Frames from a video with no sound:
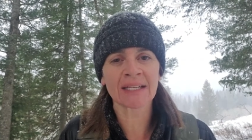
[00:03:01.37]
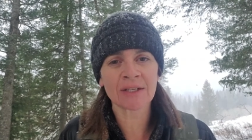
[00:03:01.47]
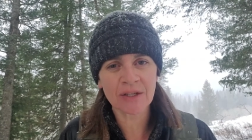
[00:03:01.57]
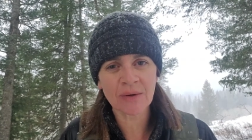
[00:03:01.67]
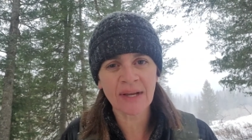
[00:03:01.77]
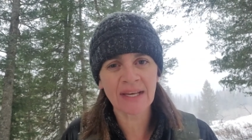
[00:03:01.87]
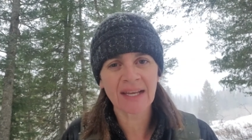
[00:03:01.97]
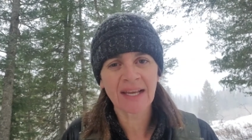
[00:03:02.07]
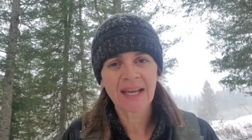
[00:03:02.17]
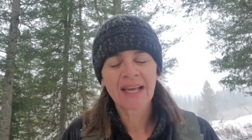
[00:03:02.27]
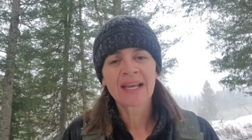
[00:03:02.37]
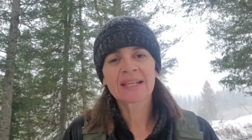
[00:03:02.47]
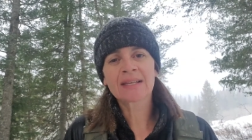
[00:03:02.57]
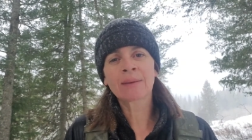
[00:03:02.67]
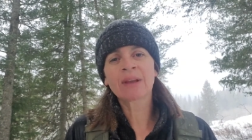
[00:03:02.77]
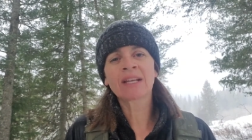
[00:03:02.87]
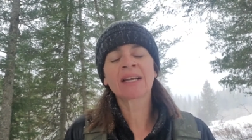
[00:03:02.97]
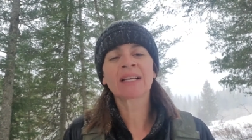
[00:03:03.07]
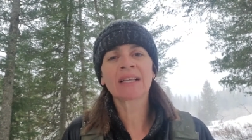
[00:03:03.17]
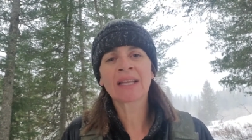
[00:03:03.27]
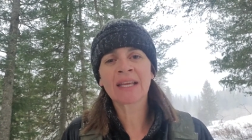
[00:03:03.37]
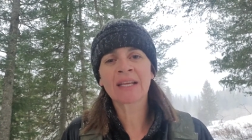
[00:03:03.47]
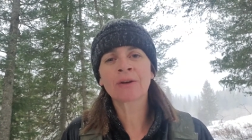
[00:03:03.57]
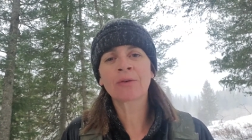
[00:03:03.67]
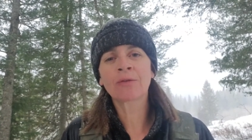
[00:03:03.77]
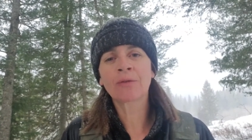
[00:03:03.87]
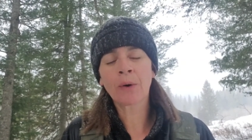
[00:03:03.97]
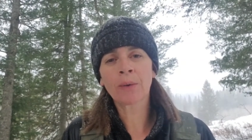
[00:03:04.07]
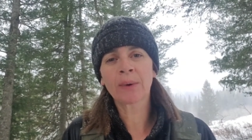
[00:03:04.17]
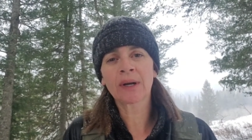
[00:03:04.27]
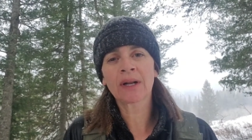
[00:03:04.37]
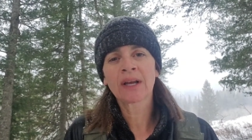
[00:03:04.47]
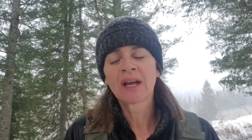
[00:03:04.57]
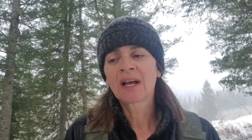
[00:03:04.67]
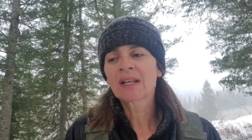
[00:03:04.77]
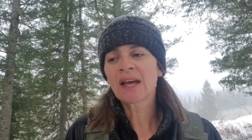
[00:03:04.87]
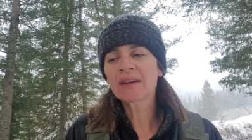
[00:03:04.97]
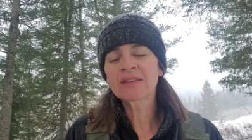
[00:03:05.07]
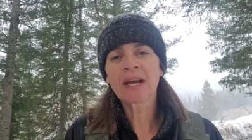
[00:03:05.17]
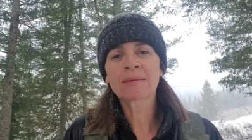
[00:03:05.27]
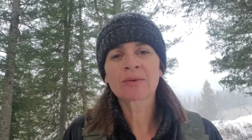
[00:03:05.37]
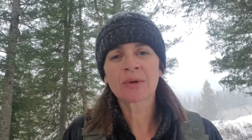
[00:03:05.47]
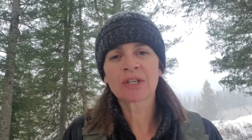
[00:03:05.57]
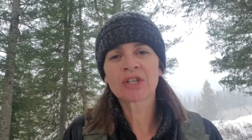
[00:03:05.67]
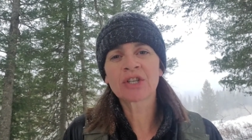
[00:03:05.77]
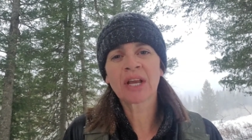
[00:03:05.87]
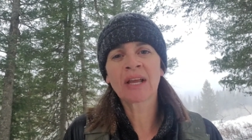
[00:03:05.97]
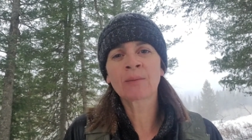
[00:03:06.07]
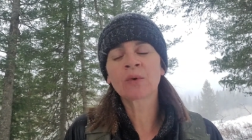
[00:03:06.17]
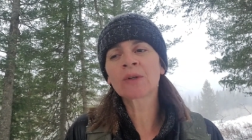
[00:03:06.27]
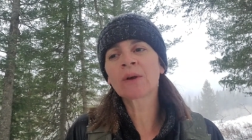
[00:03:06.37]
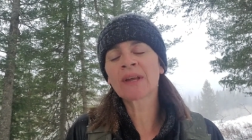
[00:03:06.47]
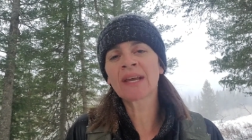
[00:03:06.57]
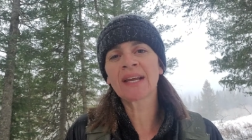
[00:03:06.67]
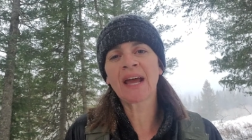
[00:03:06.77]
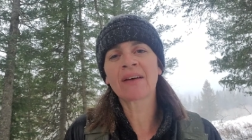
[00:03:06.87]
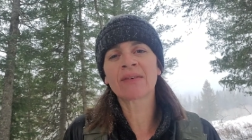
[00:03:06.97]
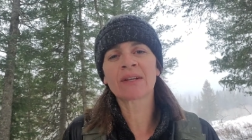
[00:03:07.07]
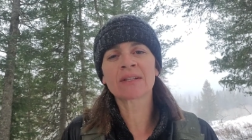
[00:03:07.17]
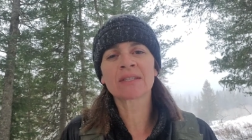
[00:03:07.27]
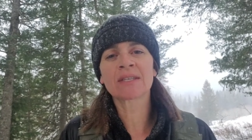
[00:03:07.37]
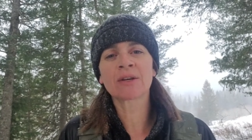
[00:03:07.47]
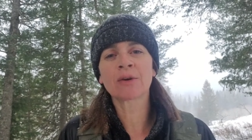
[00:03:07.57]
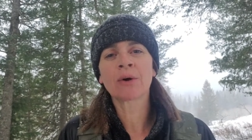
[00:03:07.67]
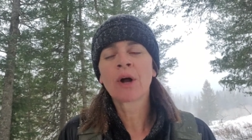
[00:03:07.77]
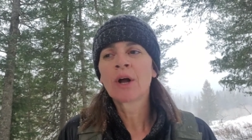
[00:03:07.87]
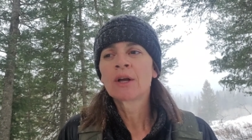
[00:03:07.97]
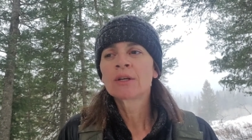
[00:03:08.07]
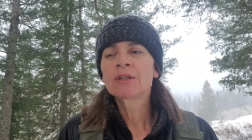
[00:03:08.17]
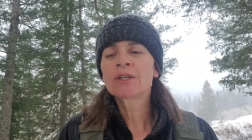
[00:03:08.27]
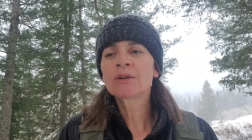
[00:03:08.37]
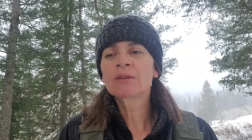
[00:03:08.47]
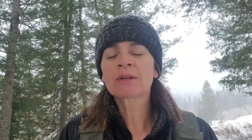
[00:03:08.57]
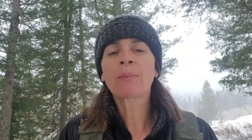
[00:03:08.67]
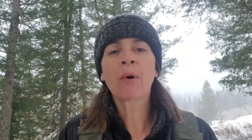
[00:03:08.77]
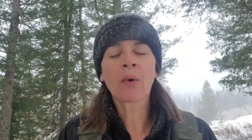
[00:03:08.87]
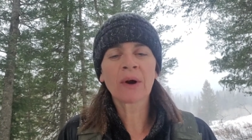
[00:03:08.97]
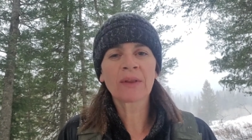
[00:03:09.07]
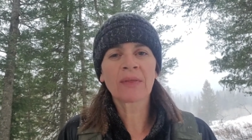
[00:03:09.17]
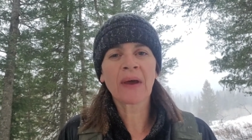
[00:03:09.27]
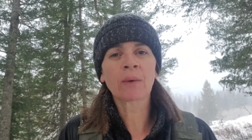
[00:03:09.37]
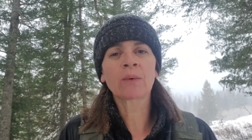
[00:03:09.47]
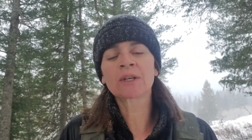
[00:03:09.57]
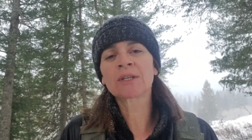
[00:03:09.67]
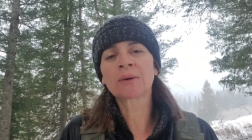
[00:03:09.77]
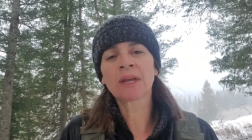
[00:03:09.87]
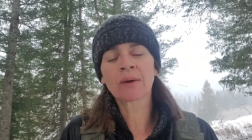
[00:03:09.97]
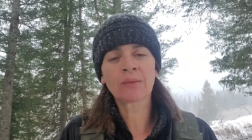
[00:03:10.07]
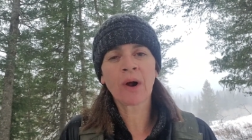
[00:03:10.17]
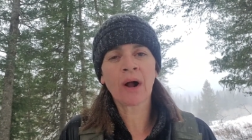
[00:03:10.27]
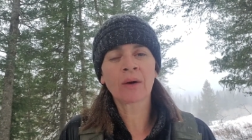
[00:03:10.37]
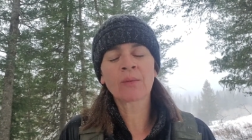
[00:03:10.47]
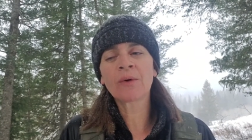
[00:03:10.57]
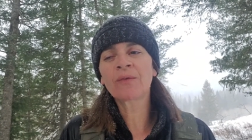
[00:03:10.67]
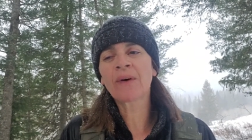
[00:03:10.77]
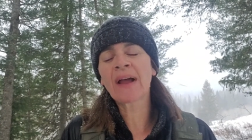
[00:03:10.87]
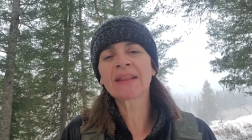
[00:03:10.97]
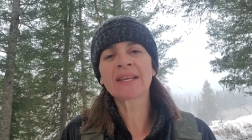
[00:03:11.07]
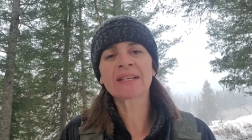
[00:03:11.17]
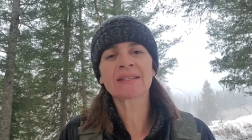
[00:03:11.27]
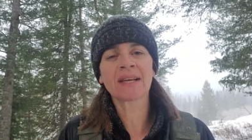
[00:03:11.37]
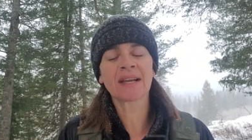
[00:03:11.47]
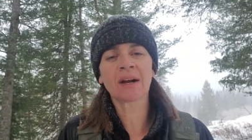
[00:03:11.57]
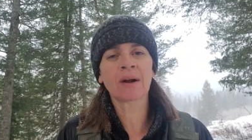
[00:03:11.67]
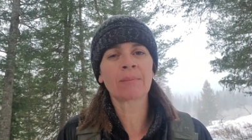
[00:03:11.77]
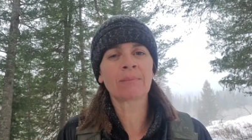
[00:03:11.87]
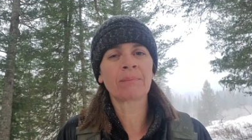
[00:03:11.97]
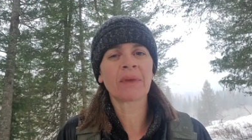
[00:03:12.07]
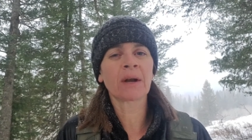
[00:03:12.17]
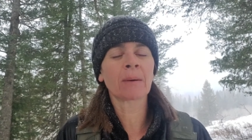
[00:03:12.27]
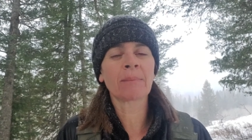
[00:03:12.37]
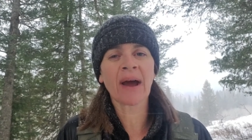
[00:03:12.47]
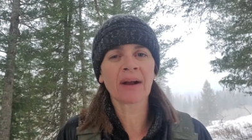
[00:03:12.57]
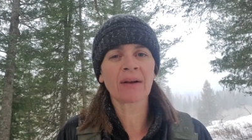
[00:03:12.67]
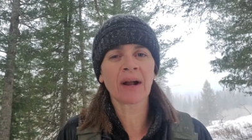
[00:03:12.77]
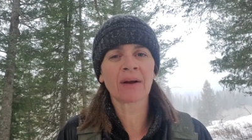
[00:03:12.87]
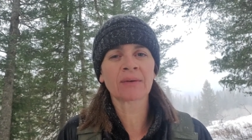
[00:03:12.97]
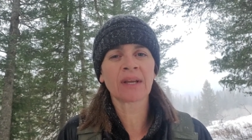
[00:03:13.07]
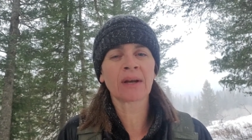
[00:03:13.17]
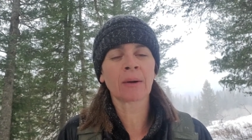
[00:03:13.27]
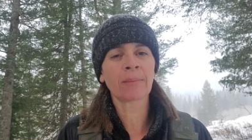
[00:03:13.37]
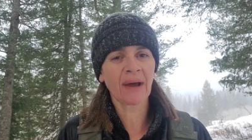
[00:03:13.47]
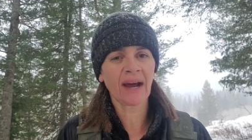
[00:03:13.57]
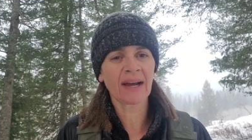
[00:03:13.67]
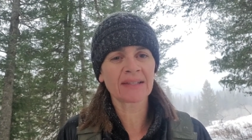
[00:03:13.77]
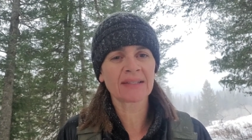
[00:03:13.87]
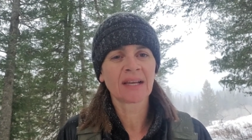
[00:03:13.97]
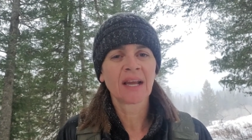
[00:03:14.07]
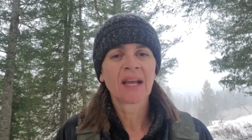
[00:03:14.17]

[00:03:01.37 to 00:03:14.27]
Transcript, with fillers: into it is I mean lean forward. A lot of times we're in shame, we're looking at evidence to to support that we're doing it wrong. We'll find things in our in our background, in our past